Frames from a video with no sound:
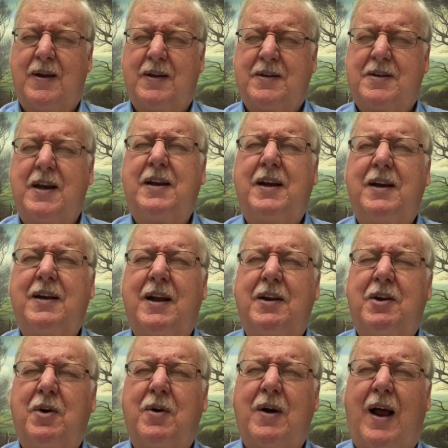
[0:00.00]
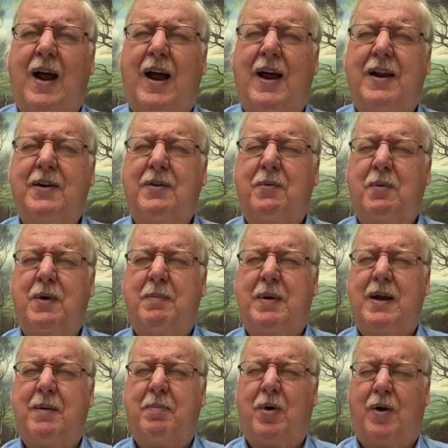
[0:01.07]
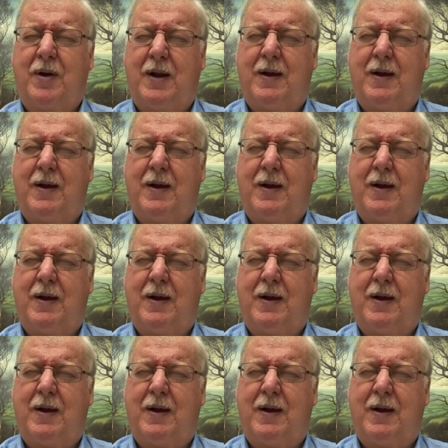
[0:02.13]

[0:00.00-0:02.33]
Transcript: seeking that your hand would be upon